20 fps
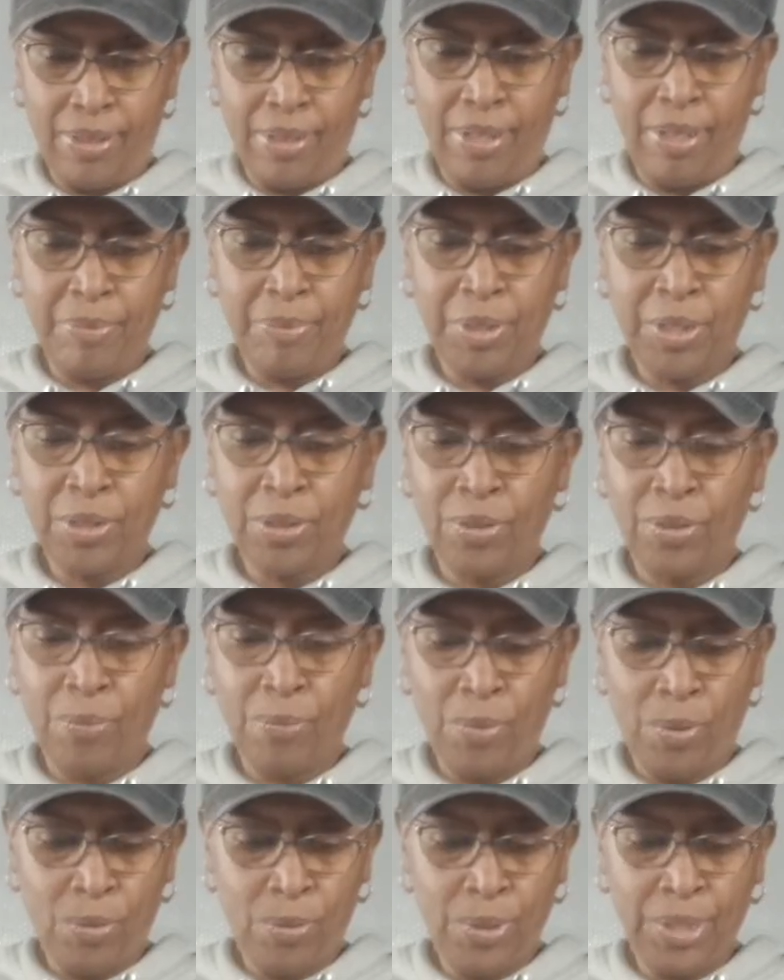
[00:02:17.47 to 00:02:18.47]
I'm just going
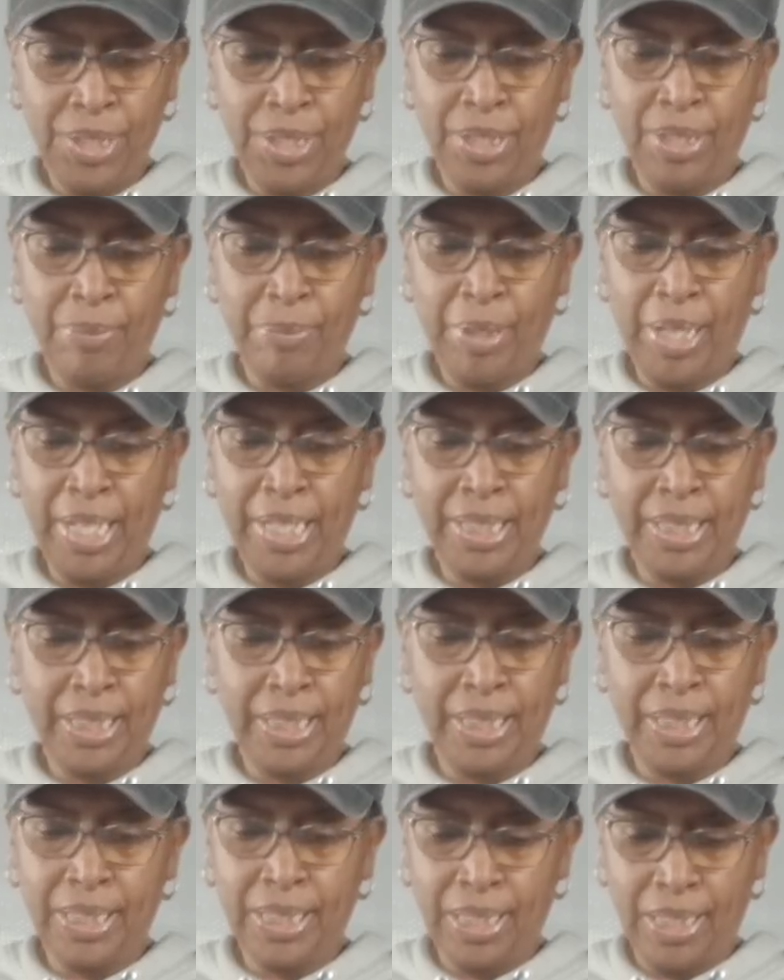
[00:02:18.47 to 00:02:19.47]
to roll it up like
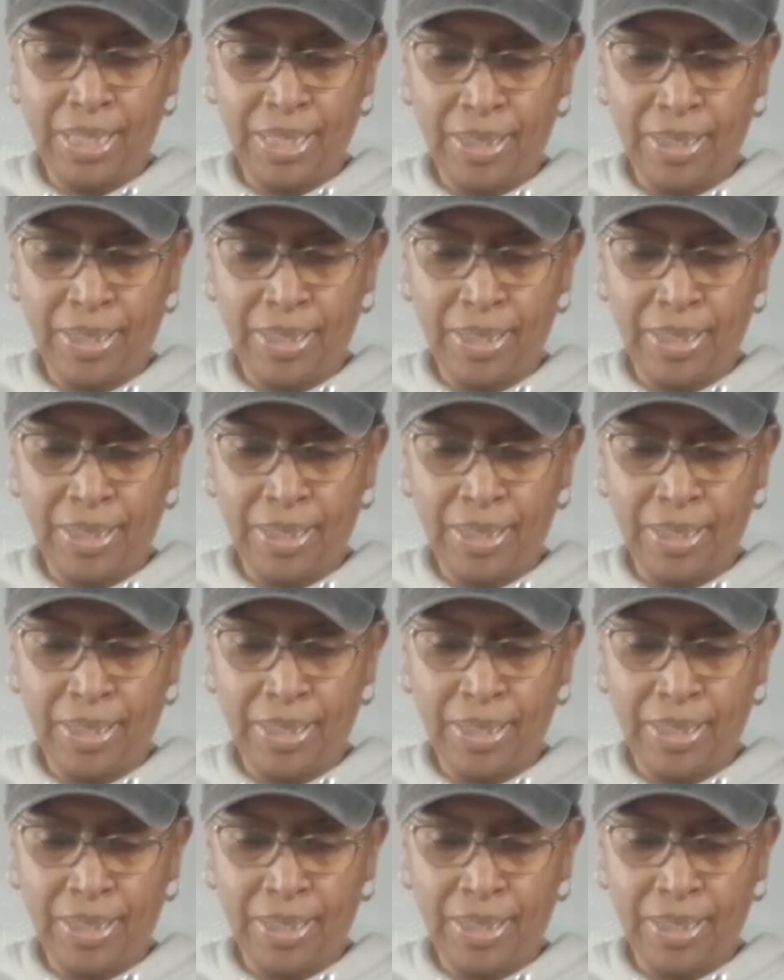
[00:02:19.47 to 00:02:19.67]
this.